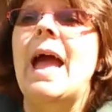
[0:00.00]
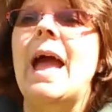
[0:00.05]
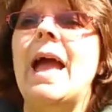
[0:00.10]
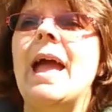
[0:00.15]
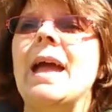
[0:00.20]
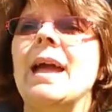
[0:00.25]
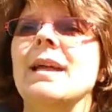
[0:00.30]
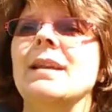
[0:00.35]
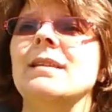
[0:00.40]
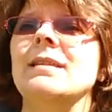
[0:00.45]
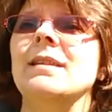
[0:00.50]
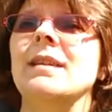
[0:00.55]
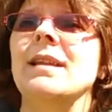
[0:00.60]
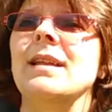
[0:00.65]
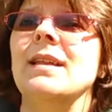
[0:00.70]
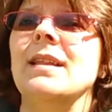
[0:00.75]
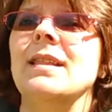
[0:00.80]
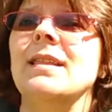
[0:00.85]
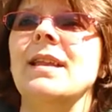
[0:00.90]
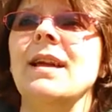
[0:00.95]
And
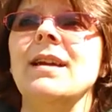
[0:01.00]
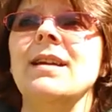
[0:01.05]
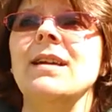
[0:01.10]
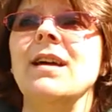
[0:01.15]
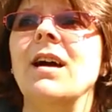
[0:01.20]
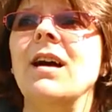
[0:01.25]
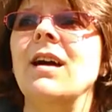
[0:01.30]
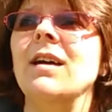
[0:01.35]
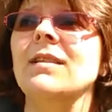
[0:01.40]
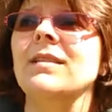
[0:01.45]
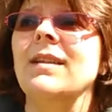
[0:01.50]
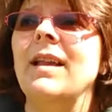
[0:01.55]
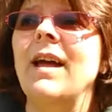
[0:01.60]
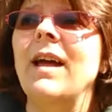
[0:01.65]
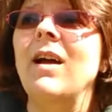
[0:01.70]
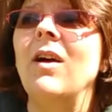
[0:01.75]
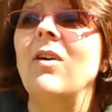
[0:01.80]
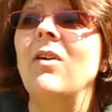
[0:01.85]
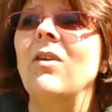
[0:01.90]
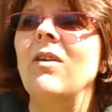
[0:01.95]
thank God
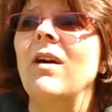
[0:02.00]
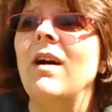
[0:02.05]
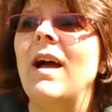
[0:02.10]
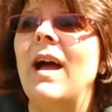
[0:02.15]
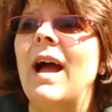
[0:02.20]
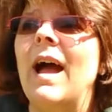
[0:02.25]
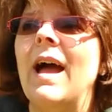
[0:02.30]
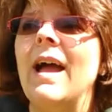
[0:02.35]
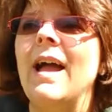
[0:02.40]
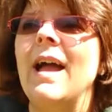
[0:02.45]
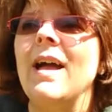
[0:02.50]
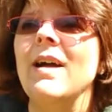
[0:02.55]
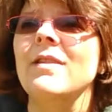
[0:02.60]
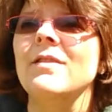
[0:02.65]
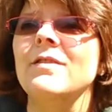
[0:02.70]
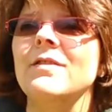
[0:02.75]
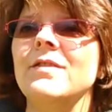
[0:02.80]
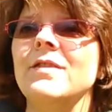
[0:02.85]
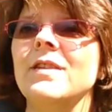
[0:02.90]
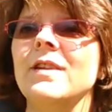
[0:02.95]
now I
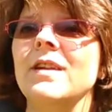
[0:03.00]
have